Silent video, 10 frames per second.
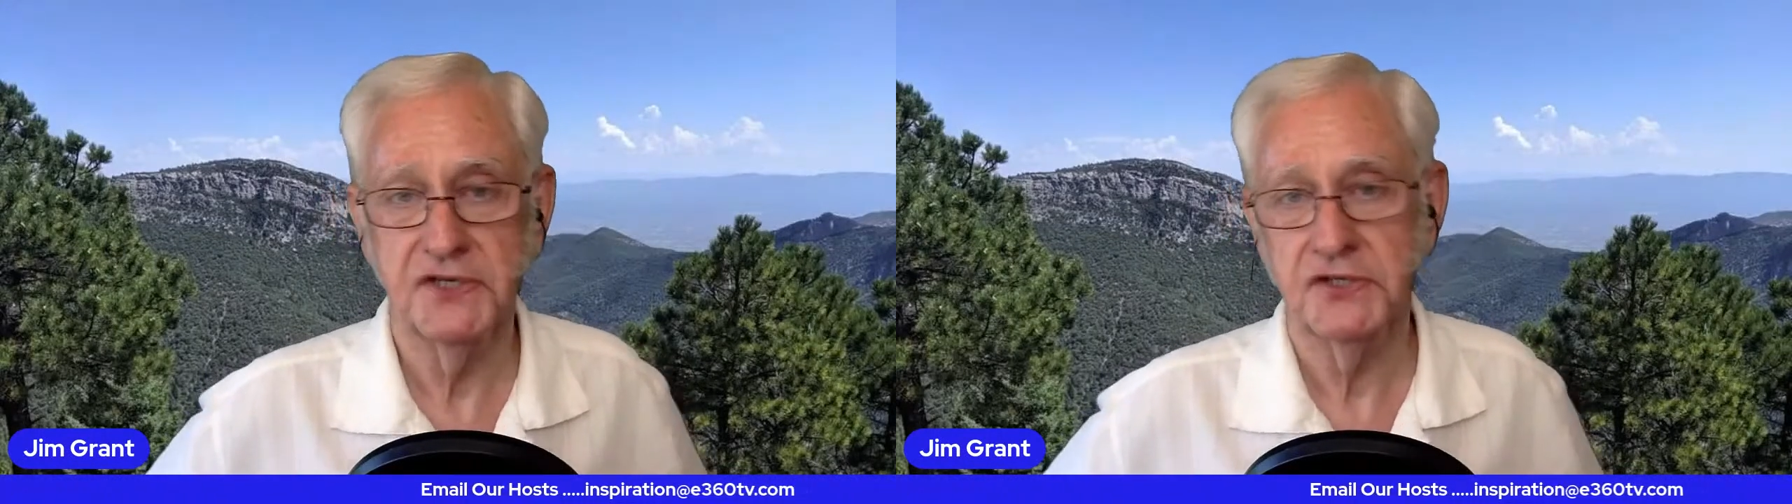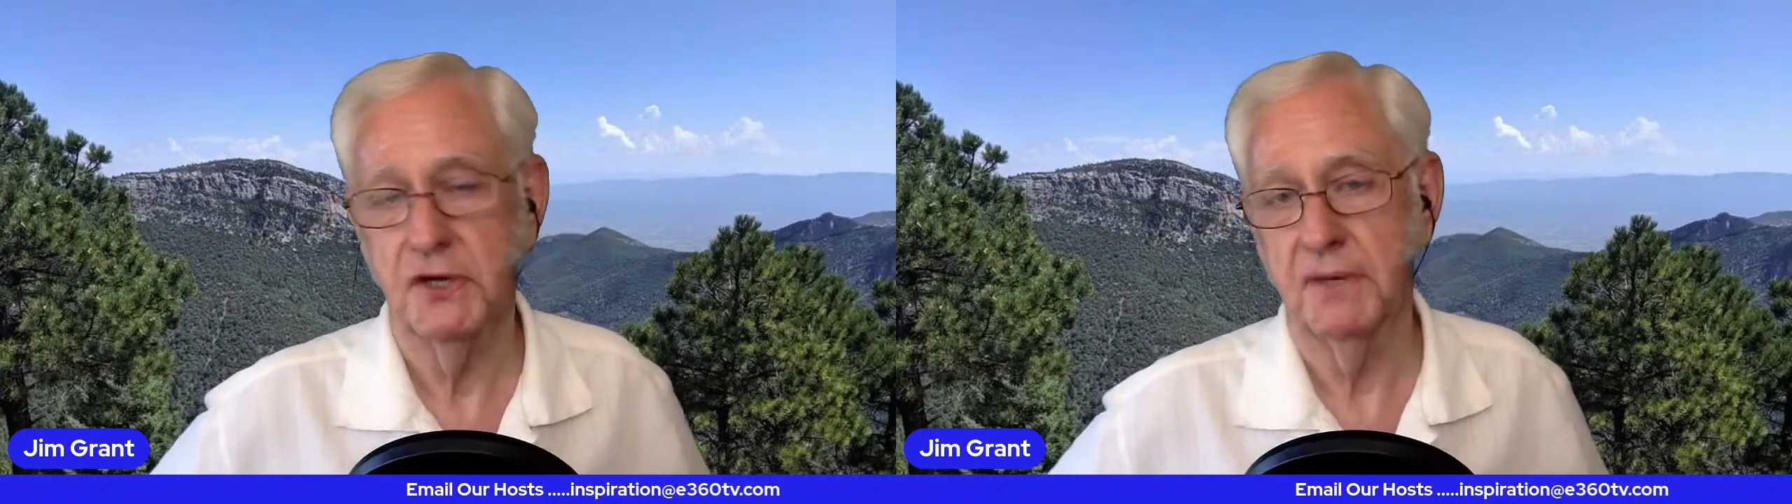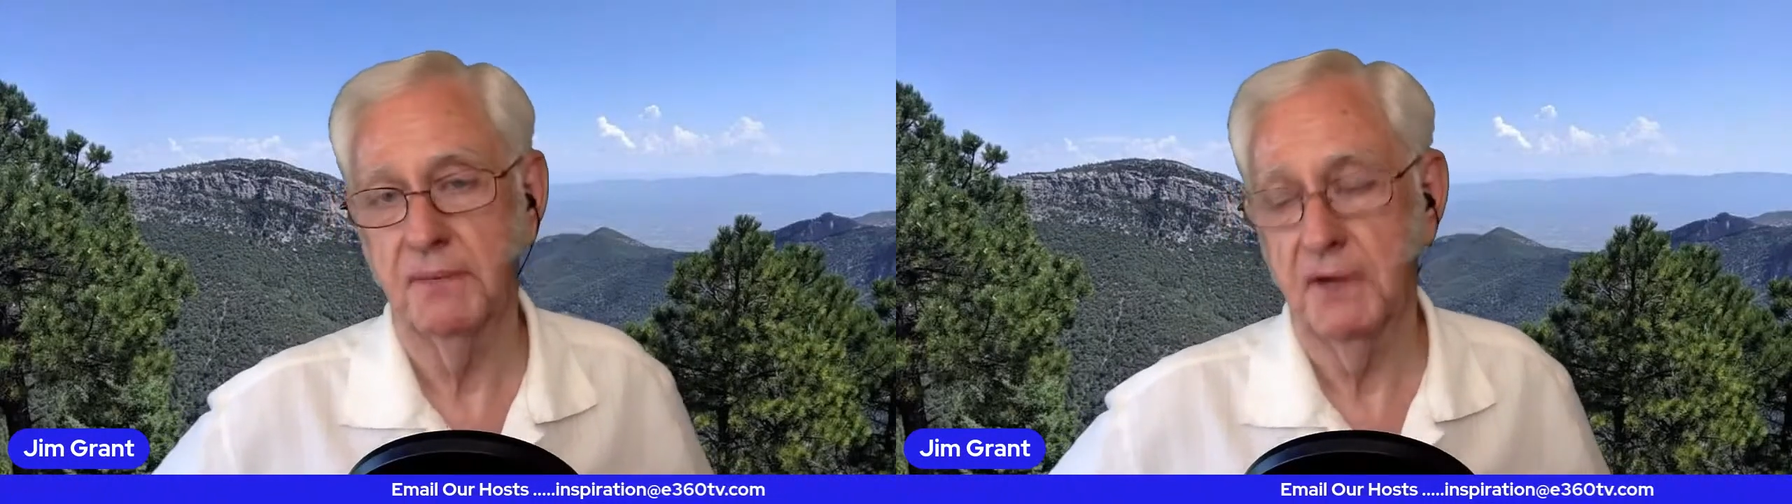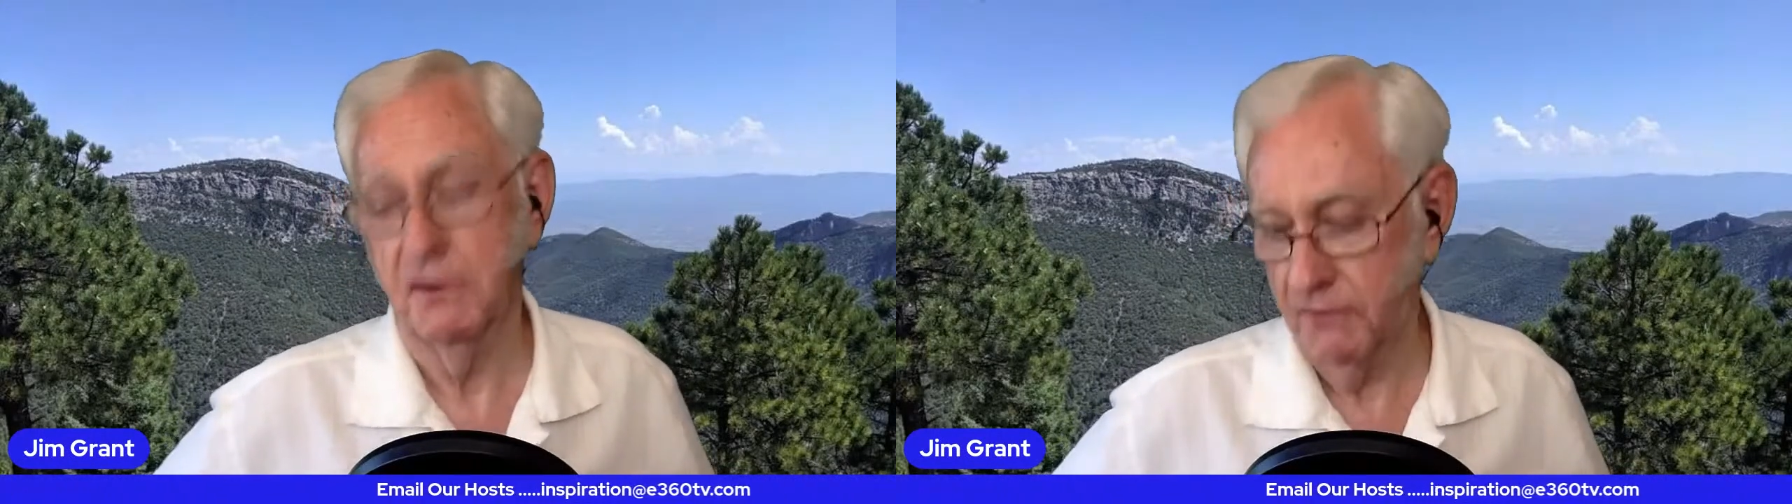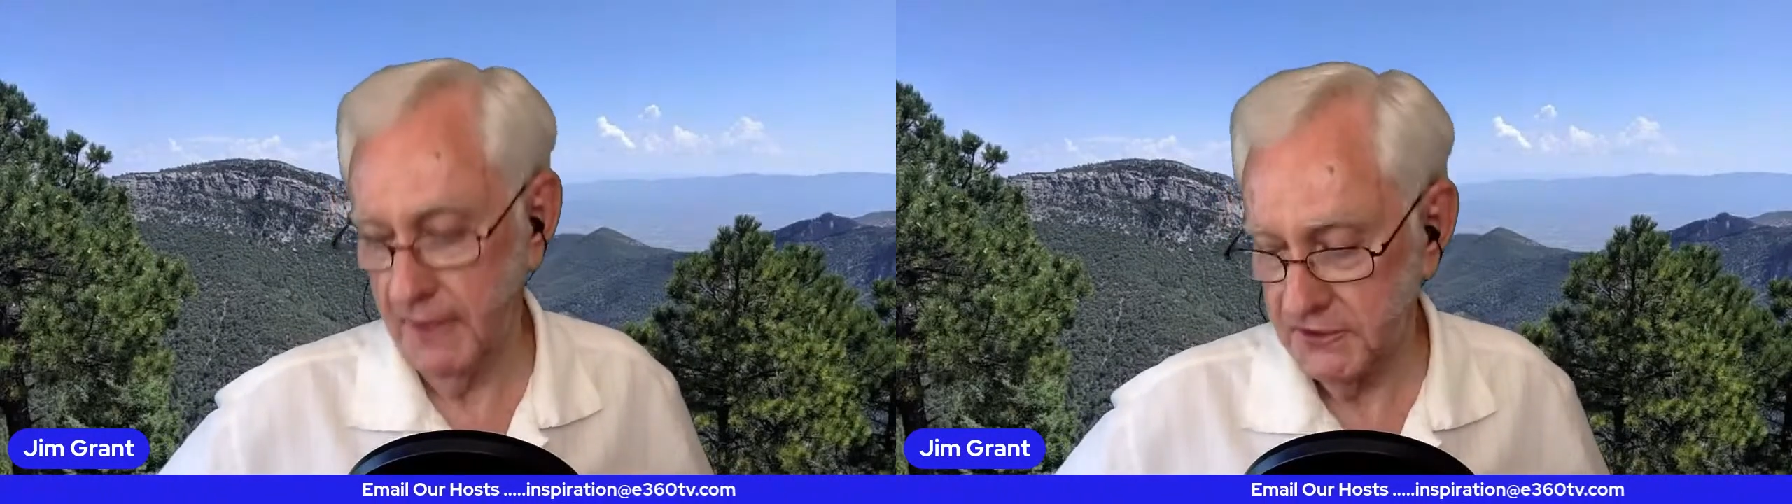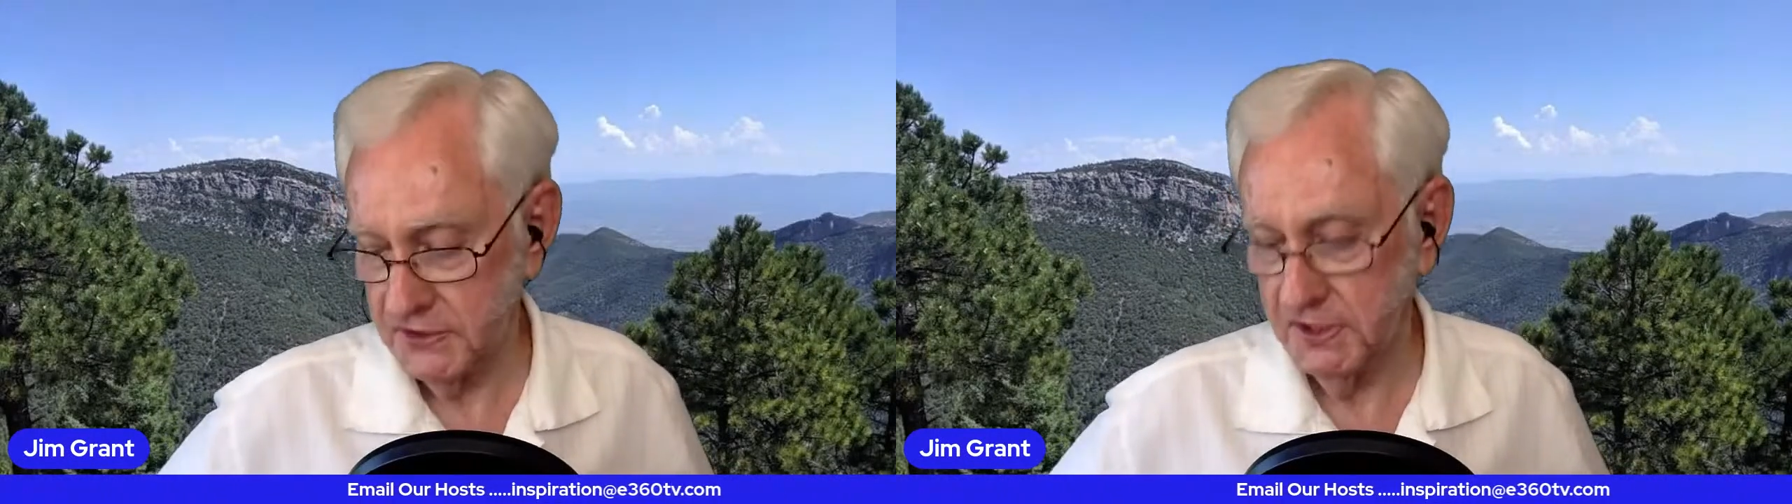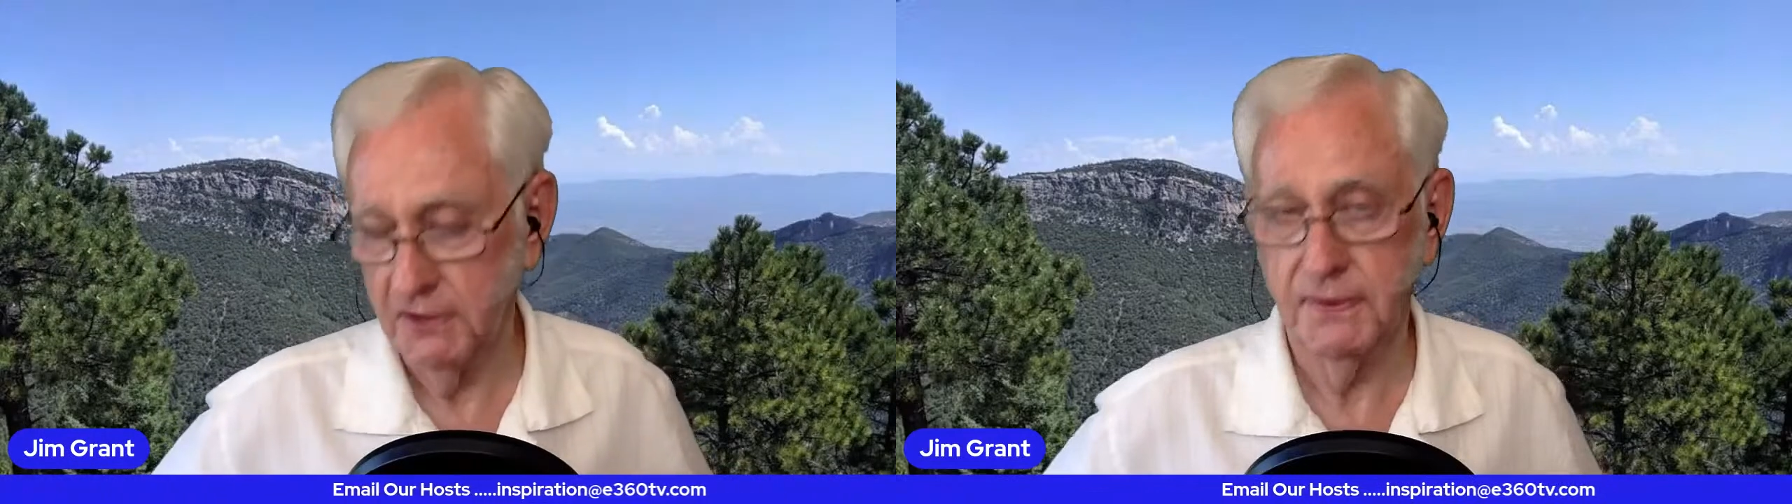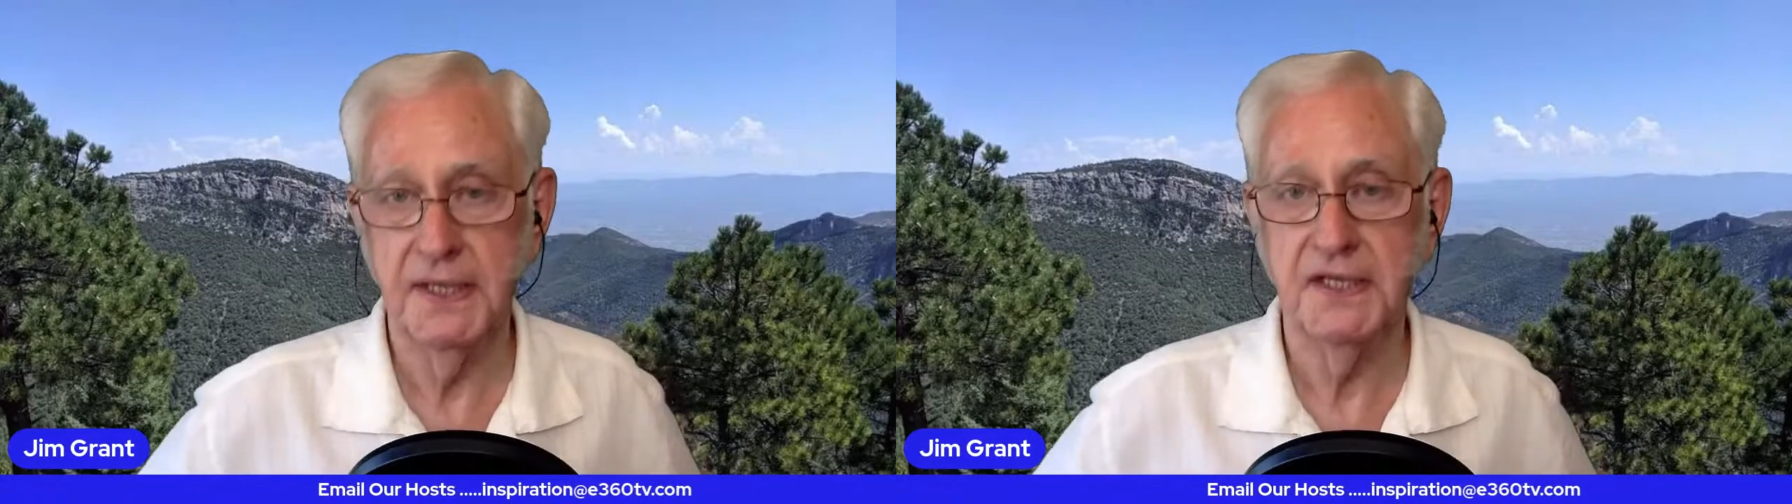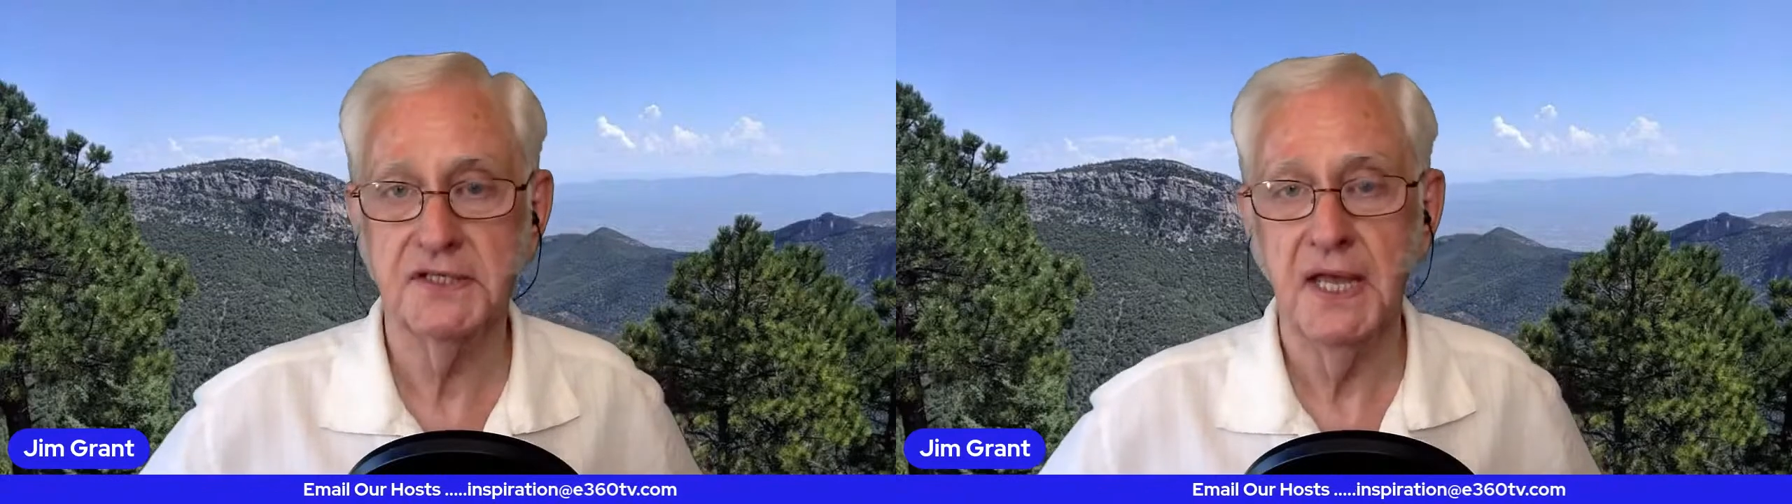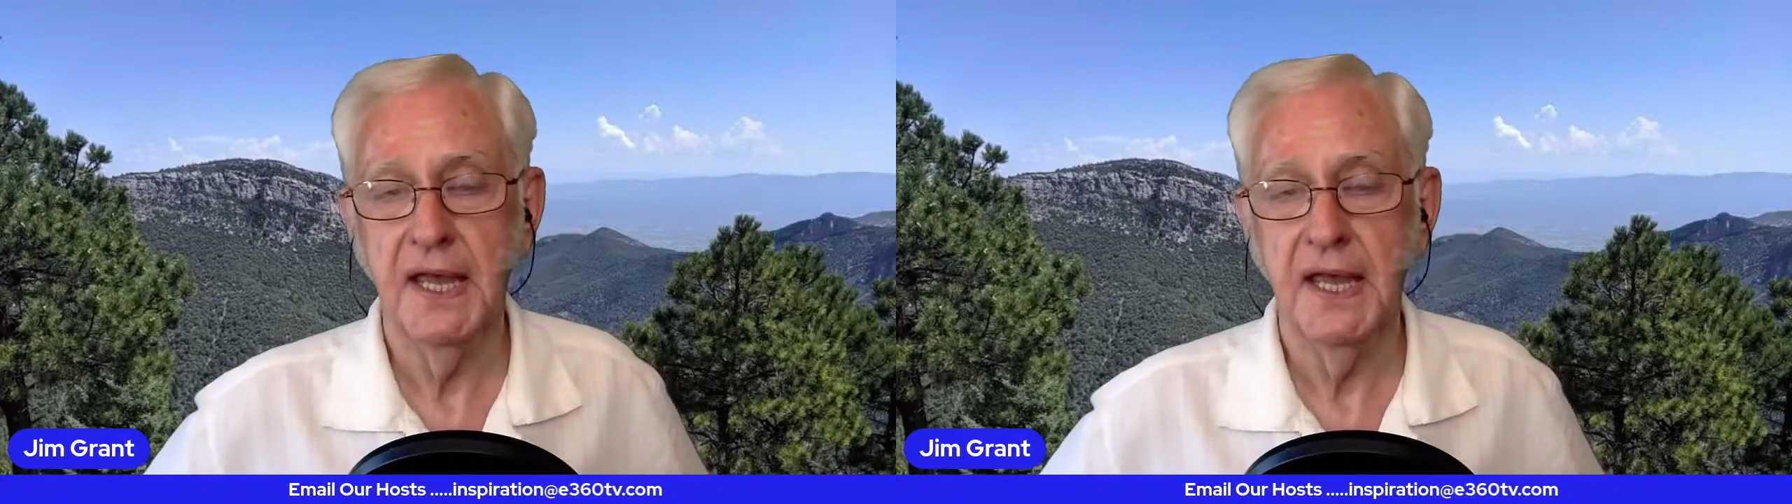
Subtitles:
It's going to be a great series.